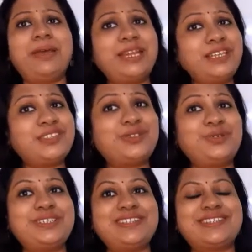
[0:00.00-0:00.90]
Many
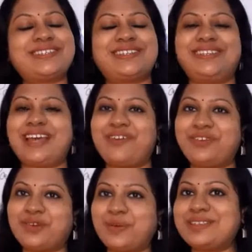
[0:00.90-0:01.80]
students, they have
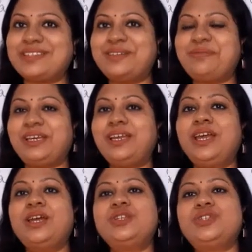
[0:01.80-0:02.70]
requested
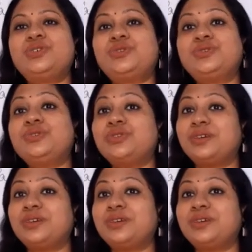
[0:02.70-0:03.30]
me to